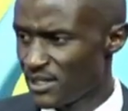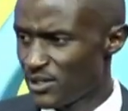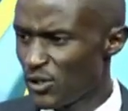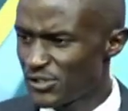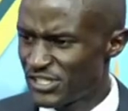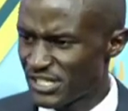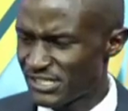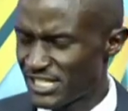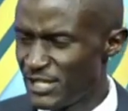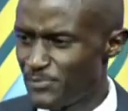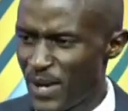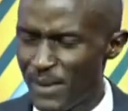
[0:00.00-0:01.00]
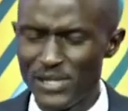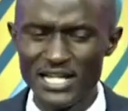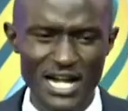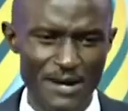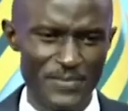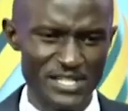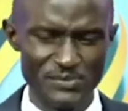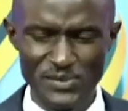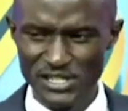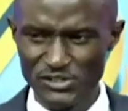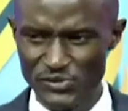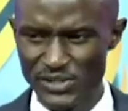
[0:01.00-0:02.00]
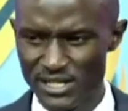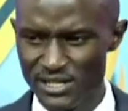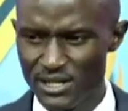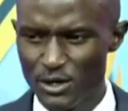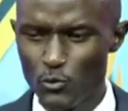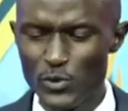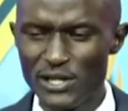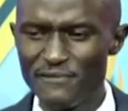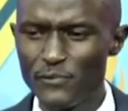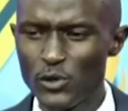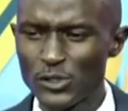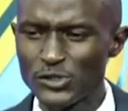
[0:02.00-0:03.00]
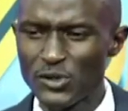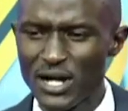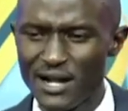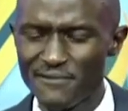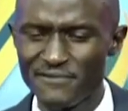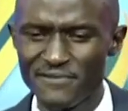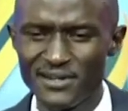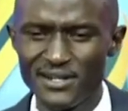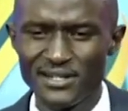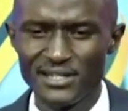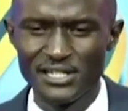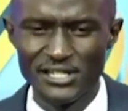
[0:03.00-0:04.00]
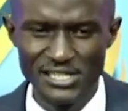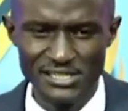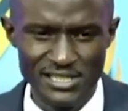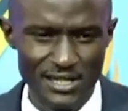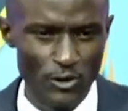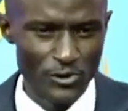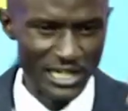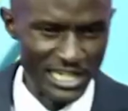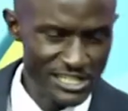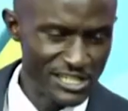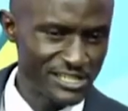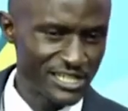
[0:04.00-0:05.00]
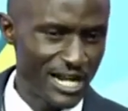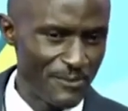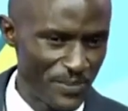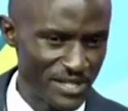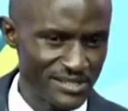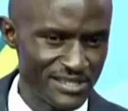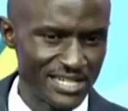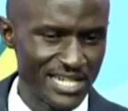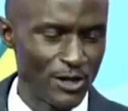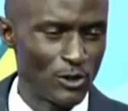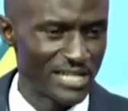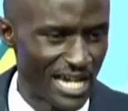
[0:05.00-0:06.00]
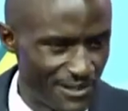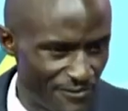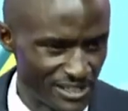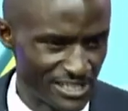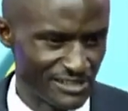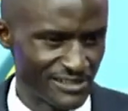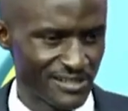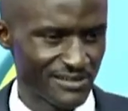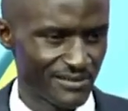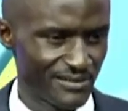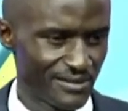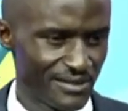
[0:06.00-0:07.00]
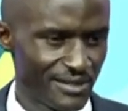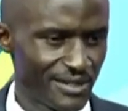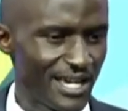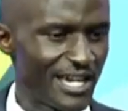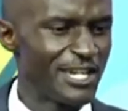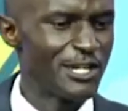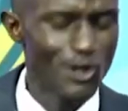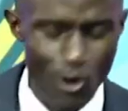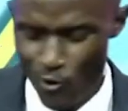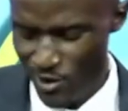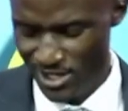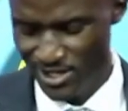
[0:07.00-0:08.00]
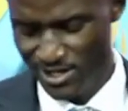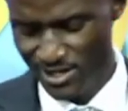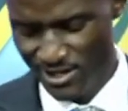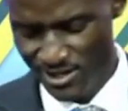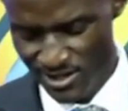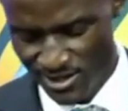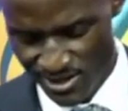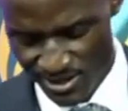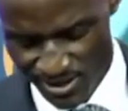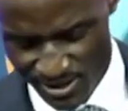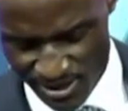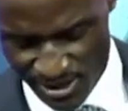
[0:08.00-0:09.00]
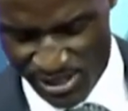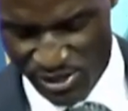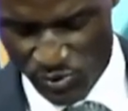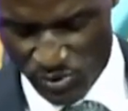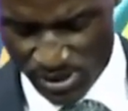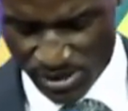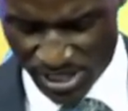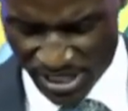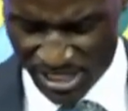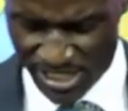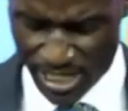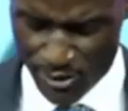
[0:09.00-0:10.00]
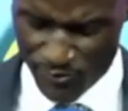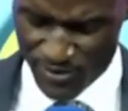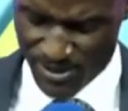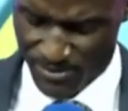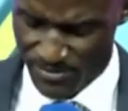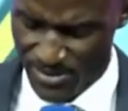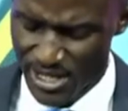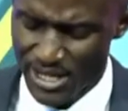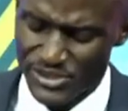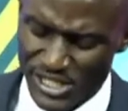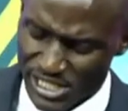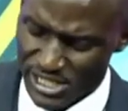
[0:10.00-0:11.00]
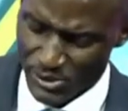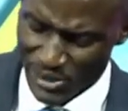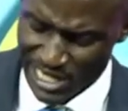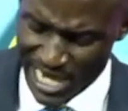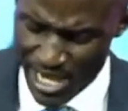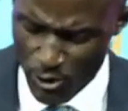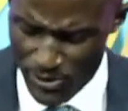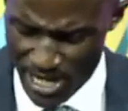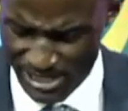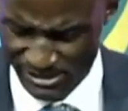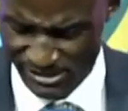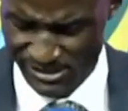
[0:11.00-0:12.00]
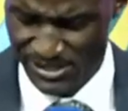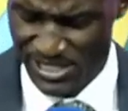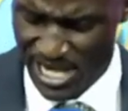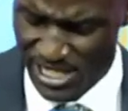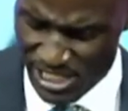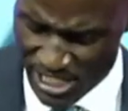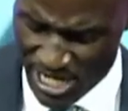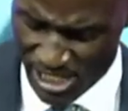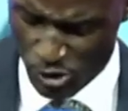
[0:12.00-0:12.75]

Not just in public campus ministry. We also have Christian or religious campus that are not Adventist. And no one is taking care of them. They rely on us. They are eager